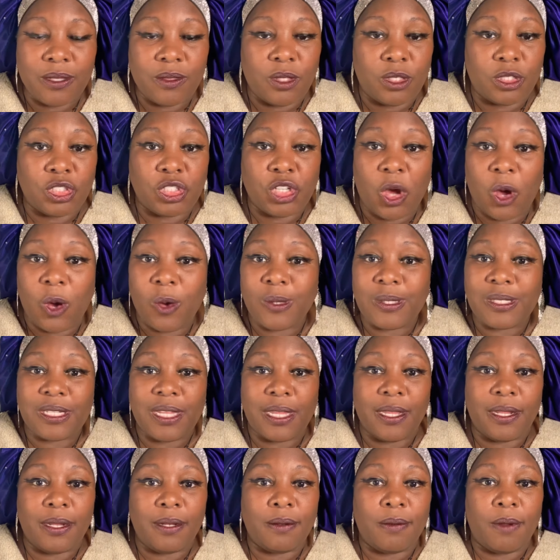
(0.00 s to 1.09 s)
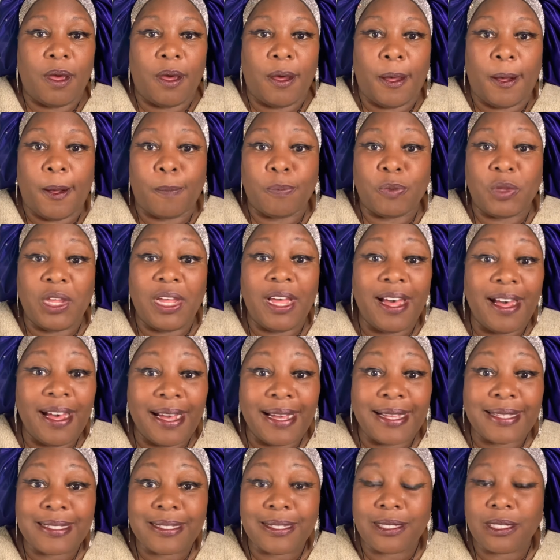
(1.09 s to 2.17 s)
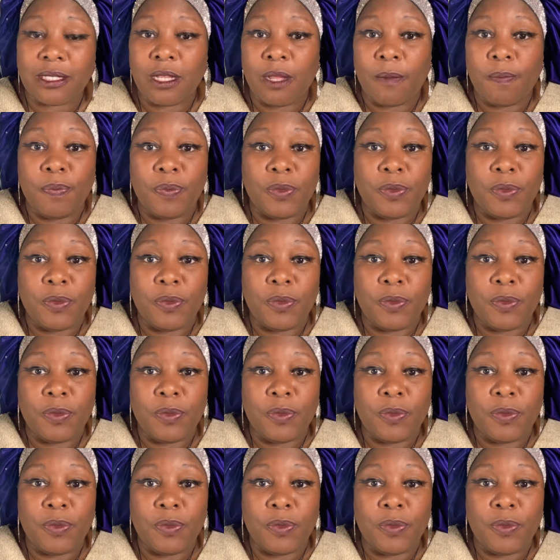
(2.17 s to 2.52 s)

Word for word: The chosen um, cuss.